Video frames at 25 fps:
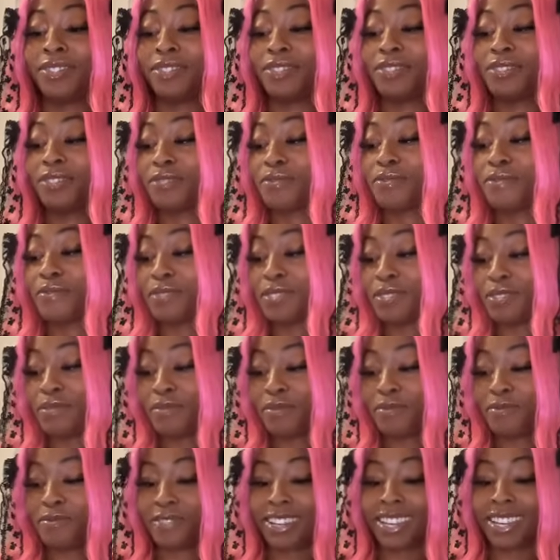So for some
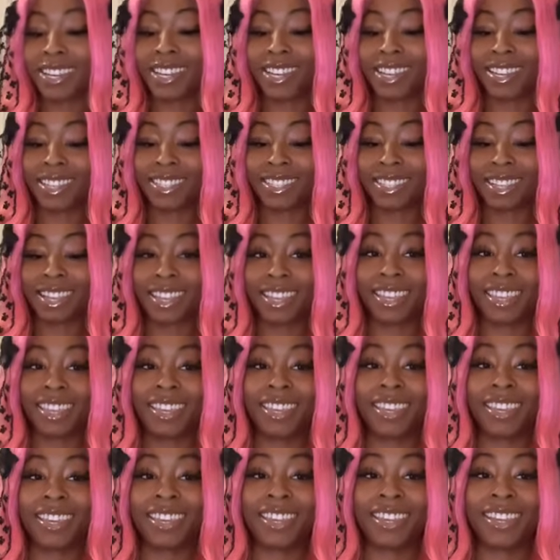of you guys, like,
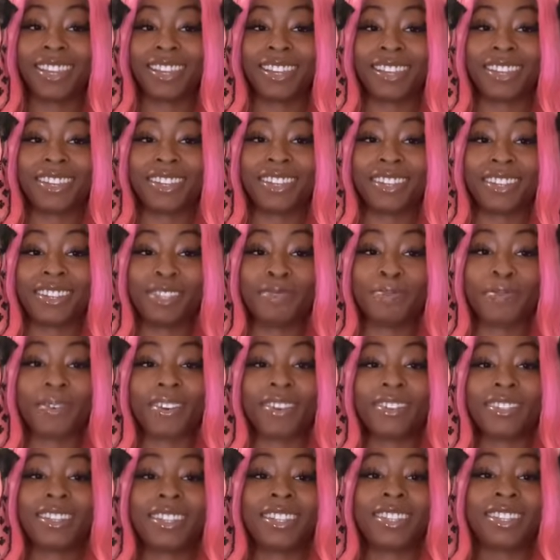yeah, this
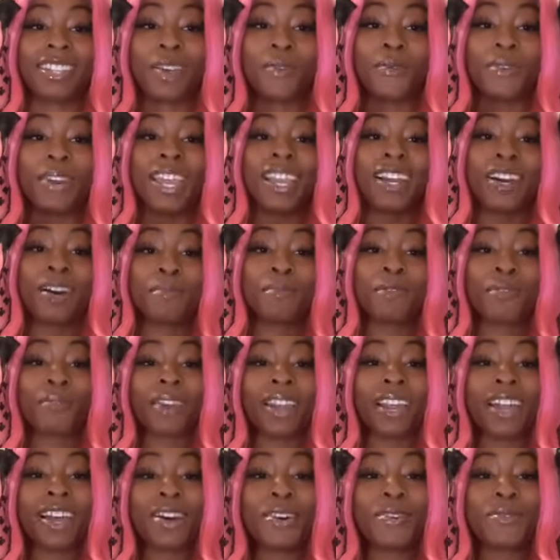person is like, when they come
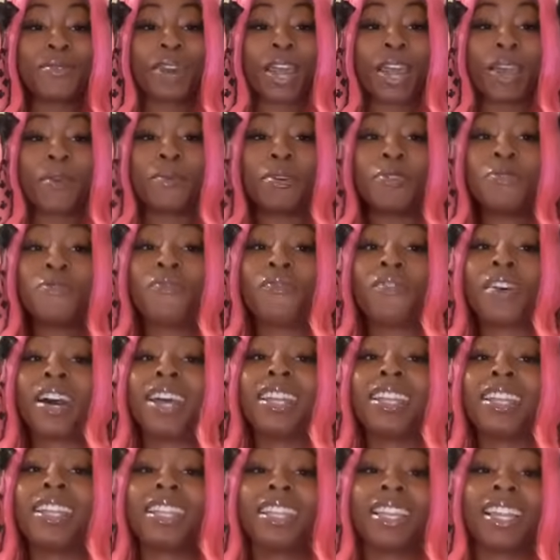around, like when you
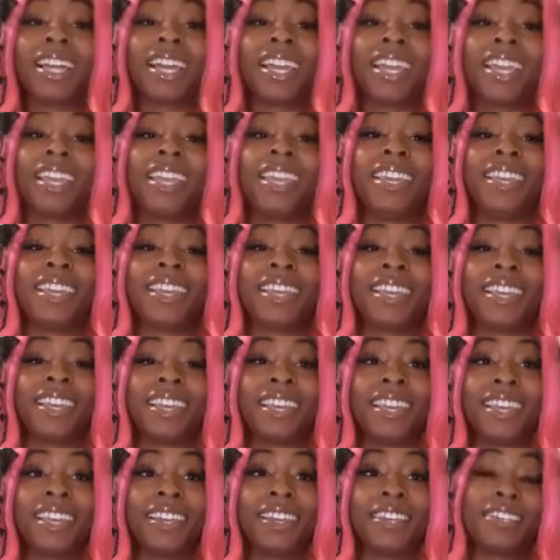finally like,
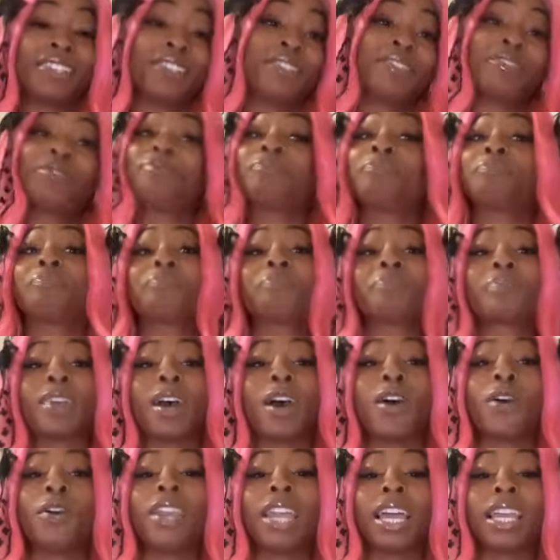I
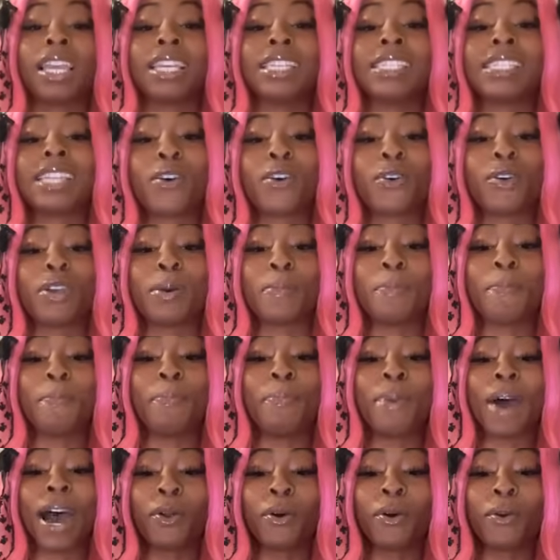heard like it's not gonna,
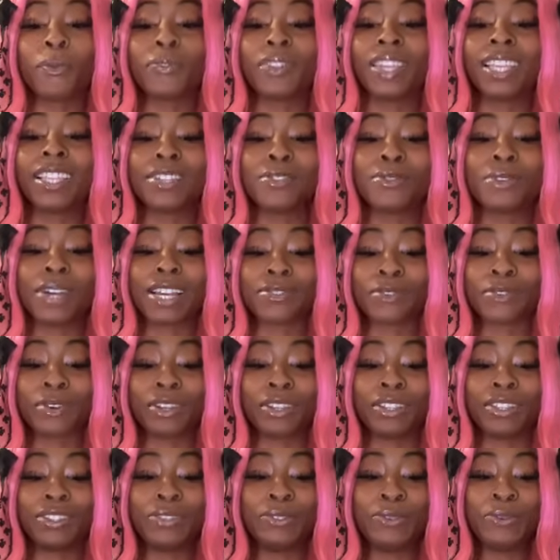I don't think that you guys
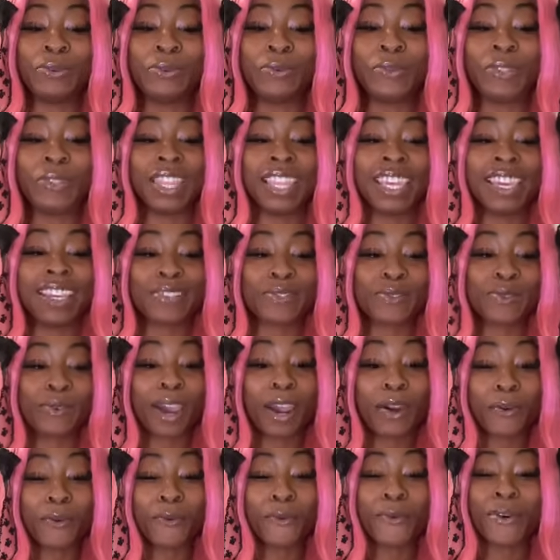wanna do this
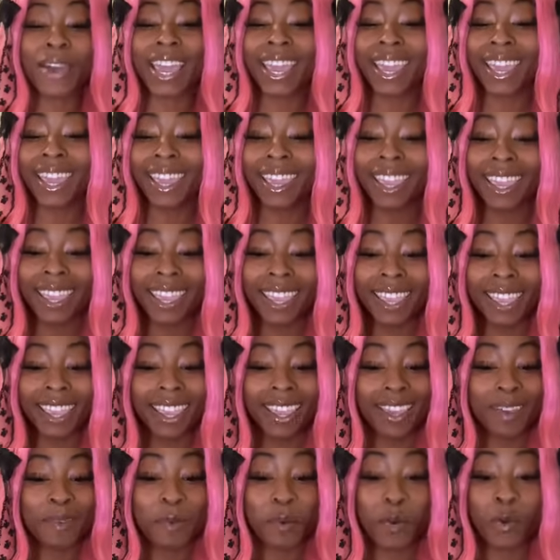right away.
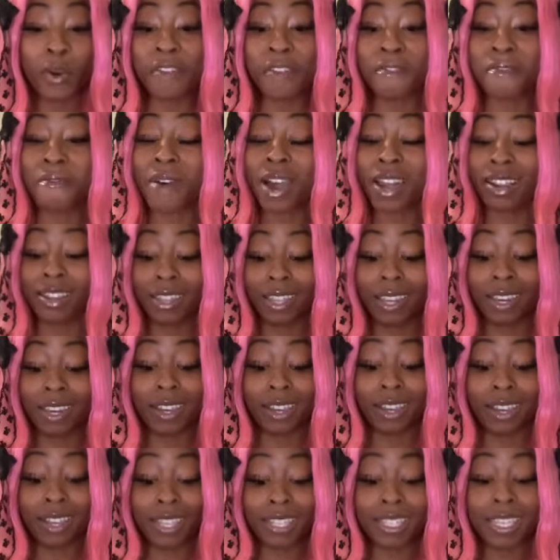But when it finally
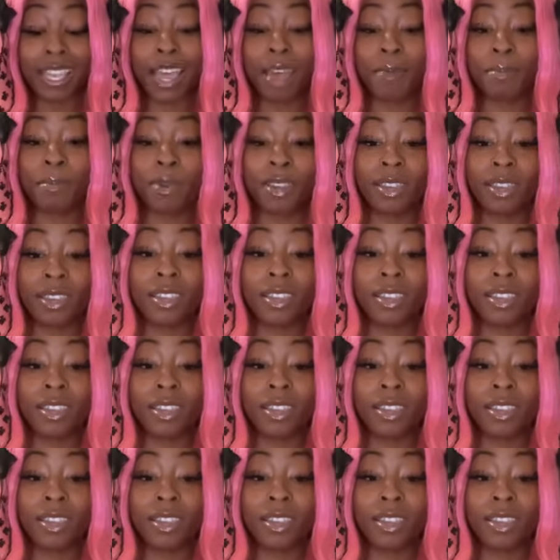does happen,